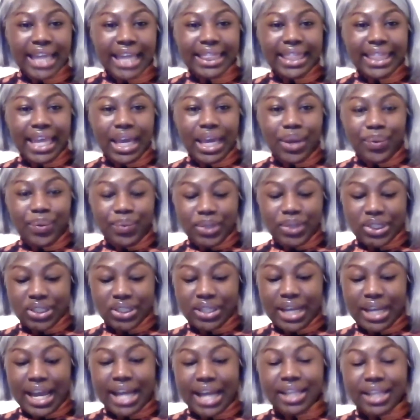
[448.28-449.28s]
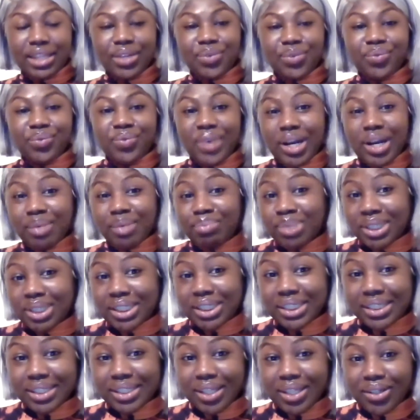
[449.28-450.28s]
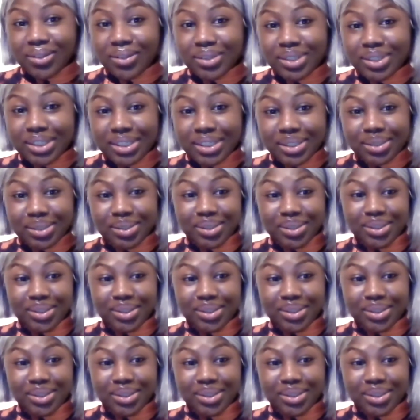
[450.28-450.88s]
I think we should add the red blood cells.